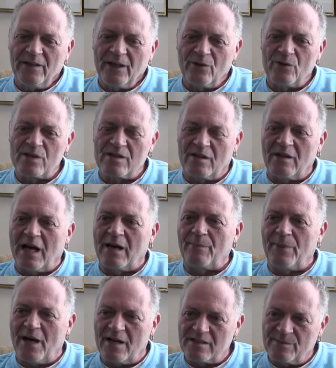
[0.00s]
there was a lot
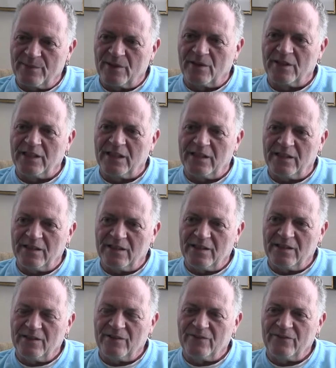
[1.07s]
of possibility
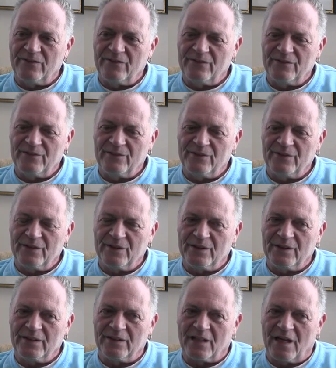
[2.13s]

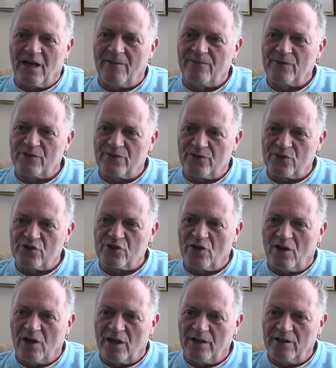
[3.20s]
in the conference for
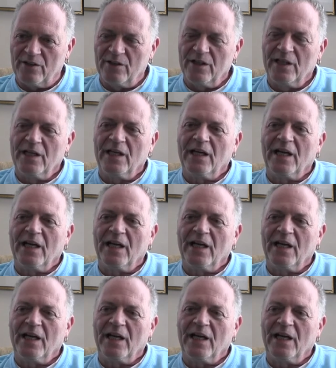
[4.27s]
Sean, uh-huh.